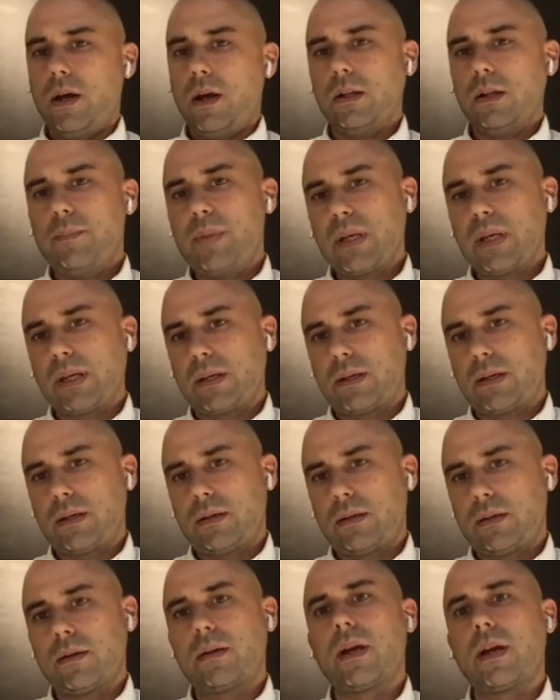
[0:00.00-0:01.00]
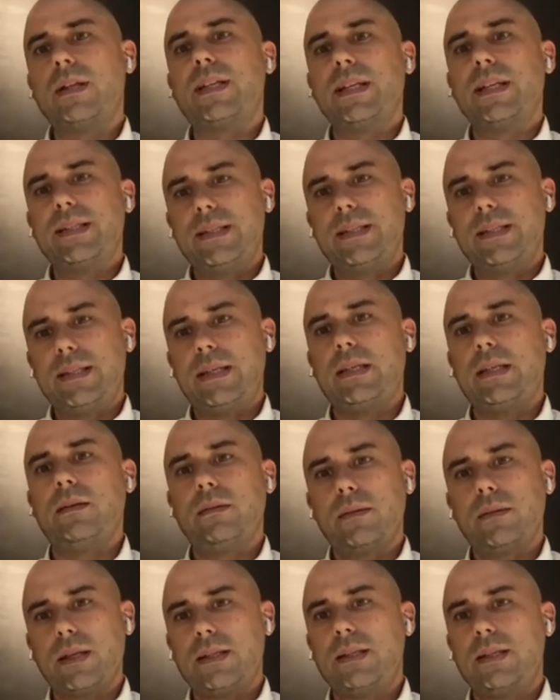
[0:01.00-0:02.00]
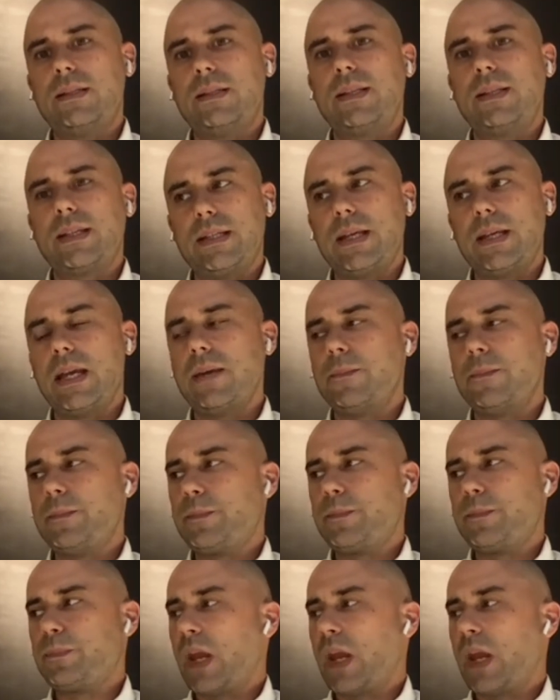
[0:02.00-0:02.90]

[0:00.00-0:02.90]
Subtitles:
Olympic identity, 1968.